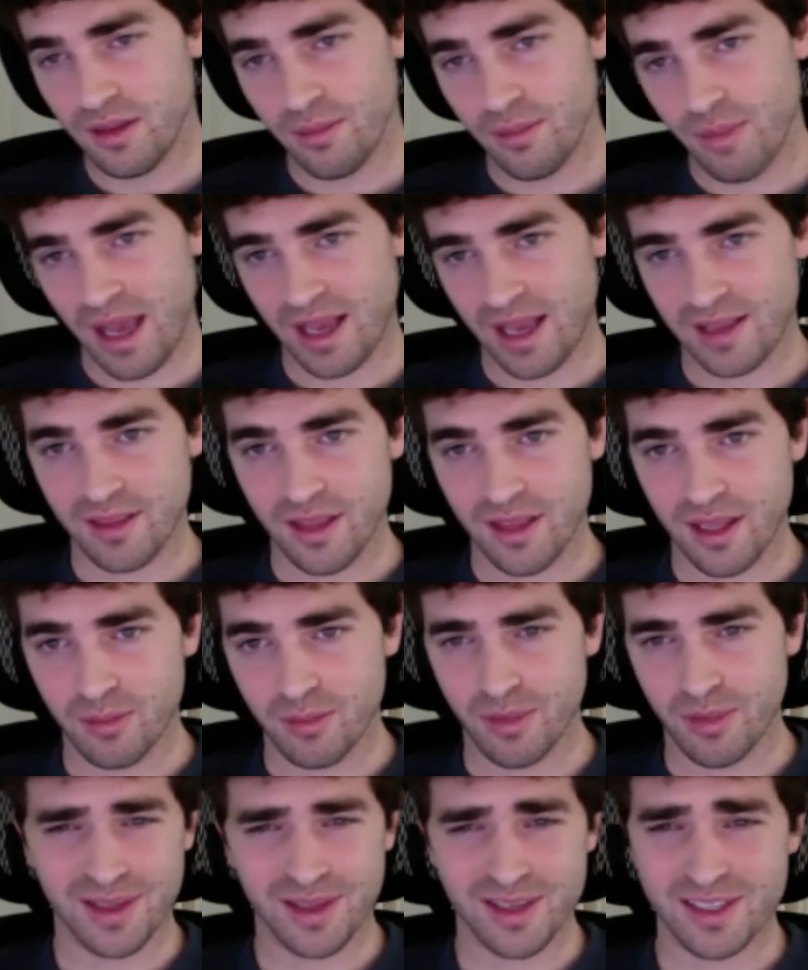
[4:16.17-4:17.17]
back then.
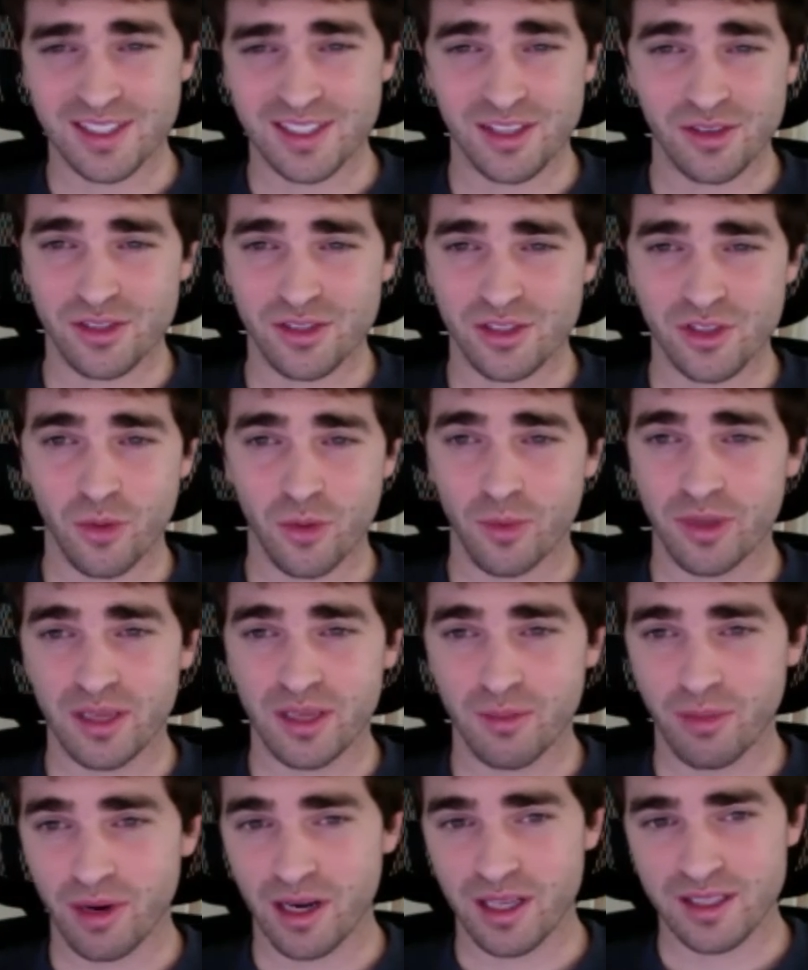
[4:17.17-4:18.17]
But there's still so many
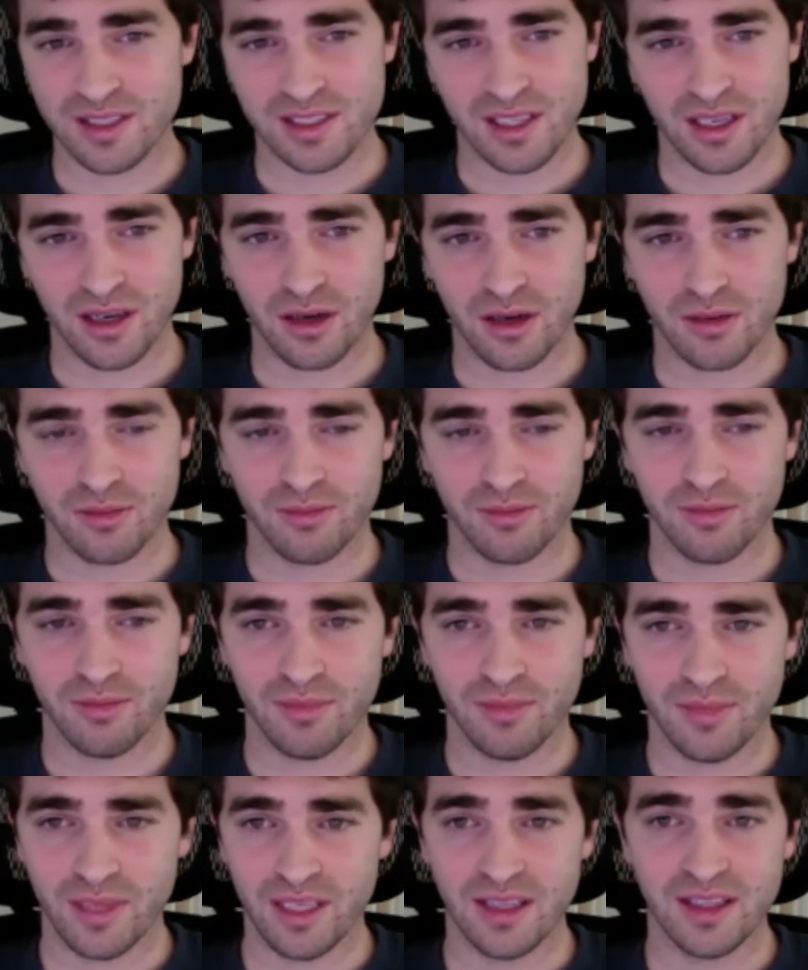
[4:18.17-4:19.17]
brands that are
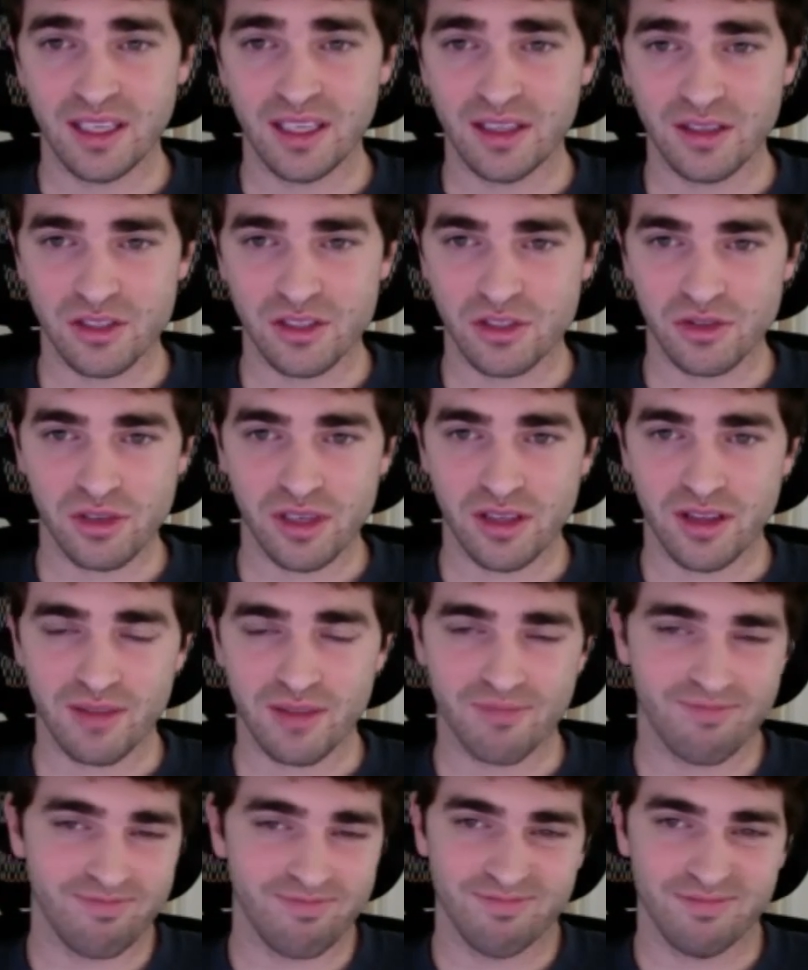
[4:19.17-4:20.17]
in the industry
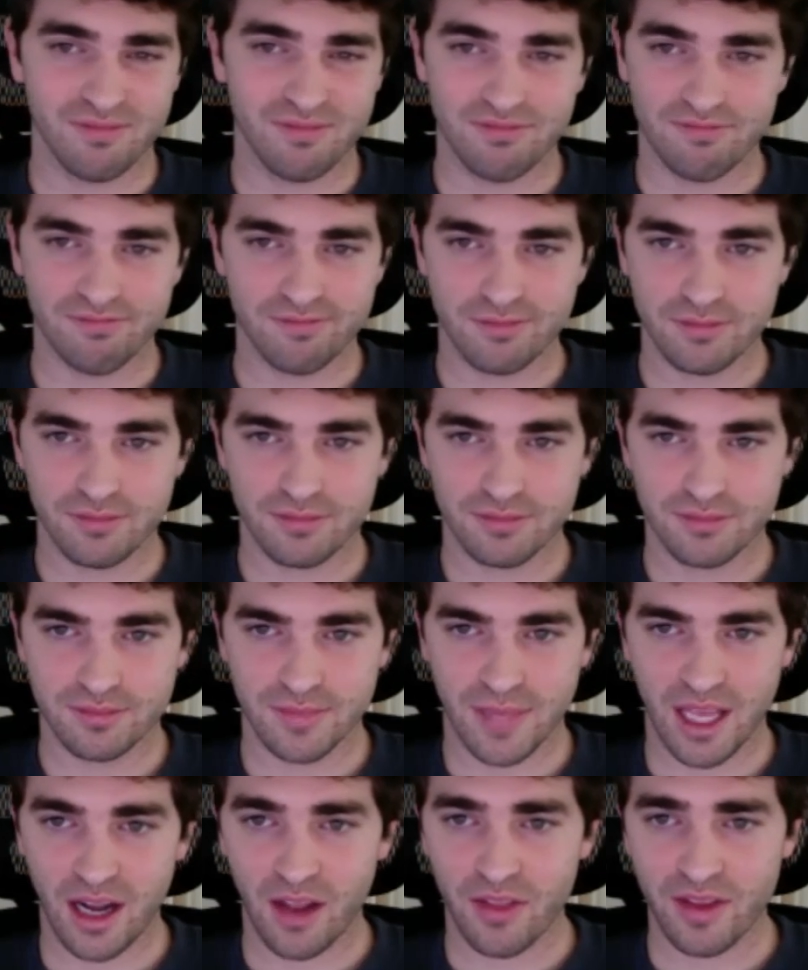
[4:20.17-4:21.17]
that
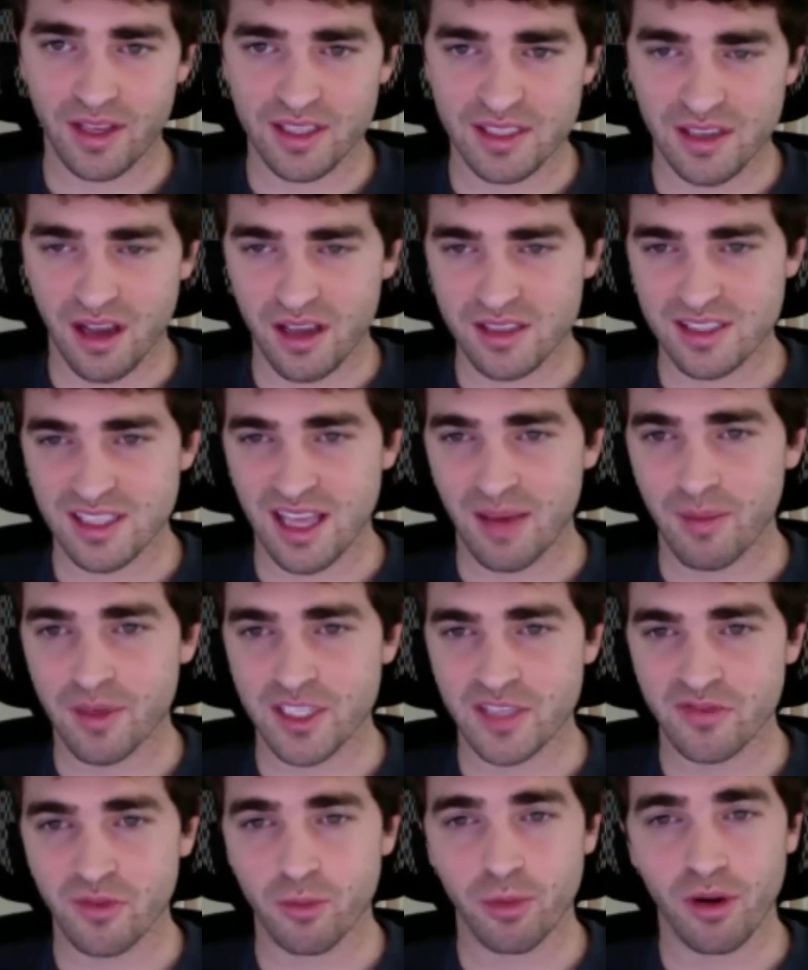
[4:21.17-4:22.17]
I don't think it's causing that
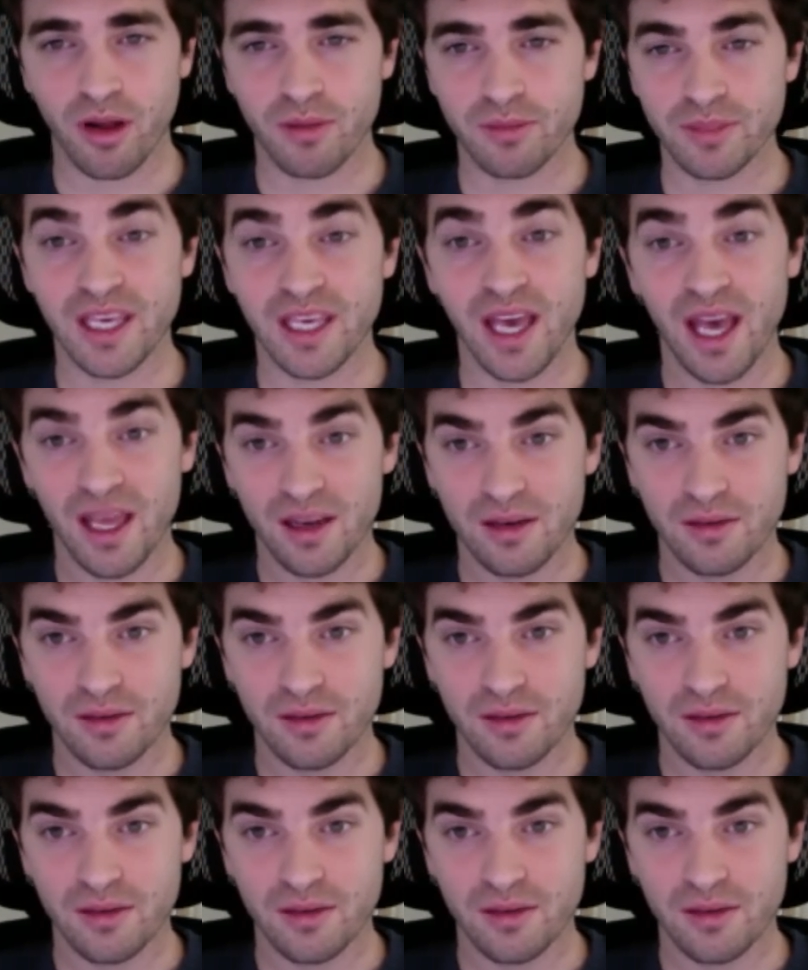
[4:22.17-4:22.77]
much of a problem yet.